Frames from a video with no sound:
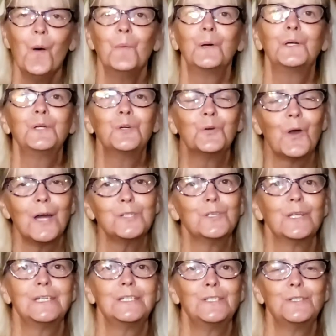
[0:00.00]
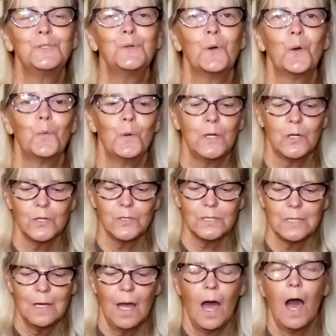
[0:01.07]
But congratulations to our
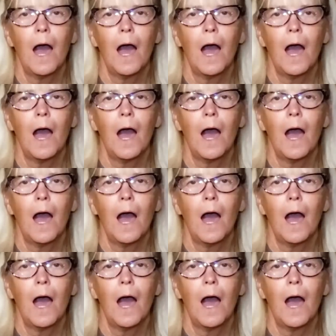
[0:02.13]
winners.